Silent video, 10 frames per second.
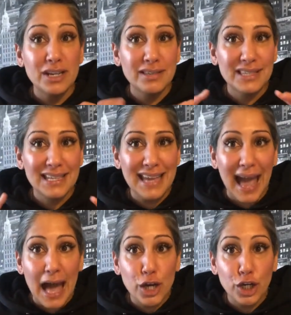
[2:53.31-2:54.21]

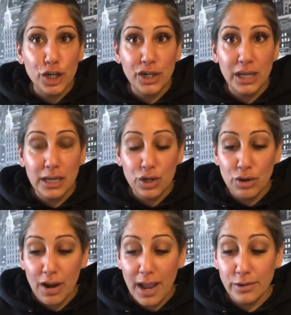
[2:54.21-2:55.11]
scattered in
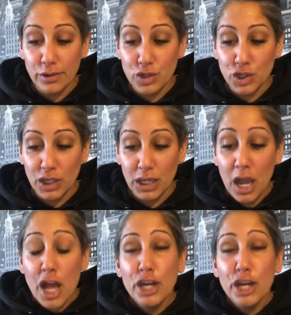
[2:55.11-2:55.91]
your energy.